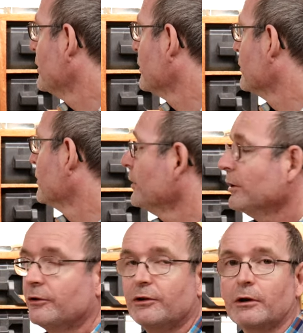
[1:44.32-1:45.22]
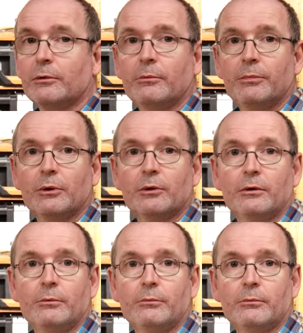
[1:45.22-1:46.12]
here to go and put
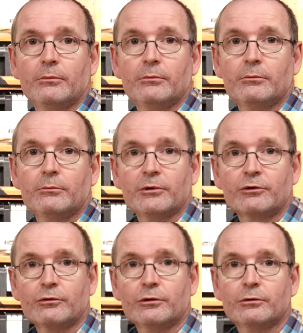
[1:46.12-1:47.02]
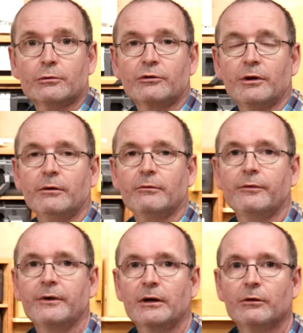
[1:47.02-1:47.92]
my drills and
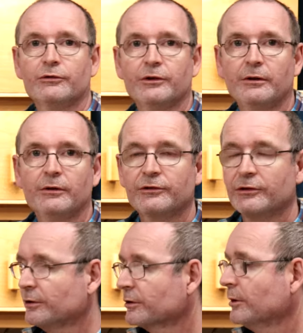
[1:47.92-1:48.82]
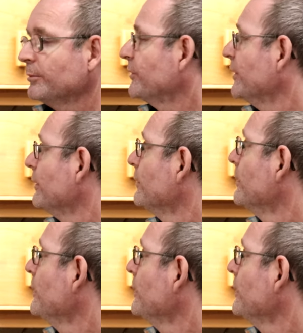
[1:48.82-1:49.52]
everything else in the side cupboard there,